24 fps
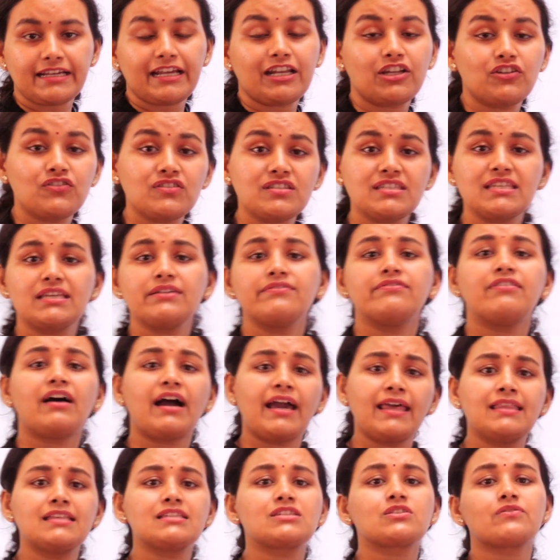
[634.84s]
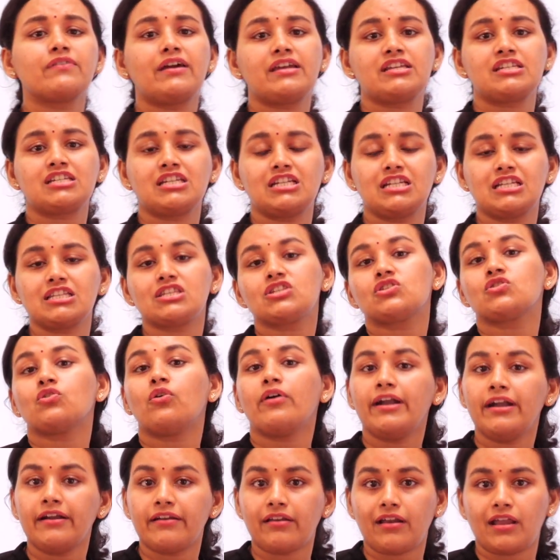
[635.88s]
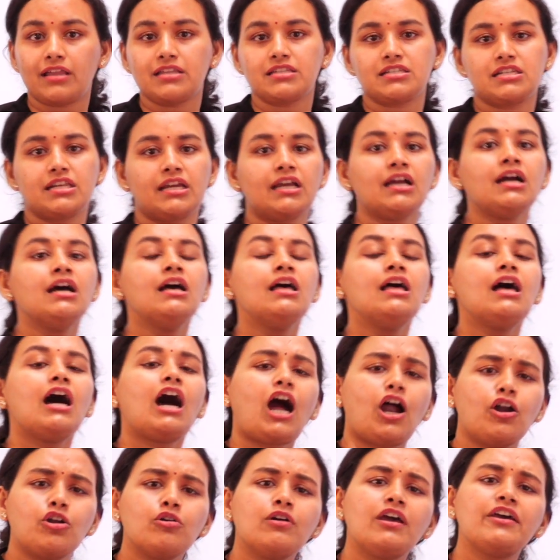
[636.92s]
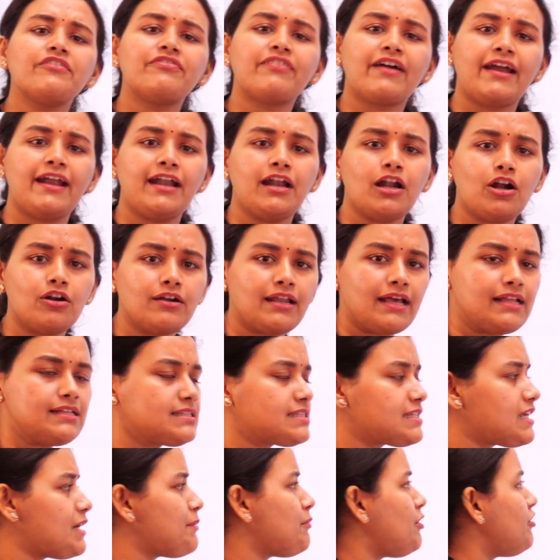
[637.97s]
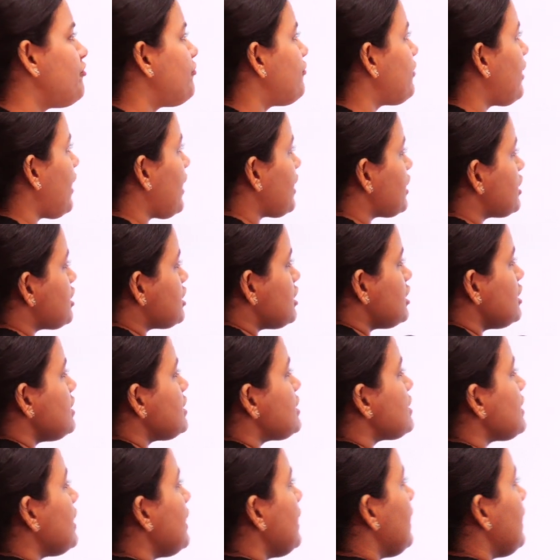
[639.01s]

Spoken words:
Can you see why this question is so interesting? How do I find out LCM of fractions?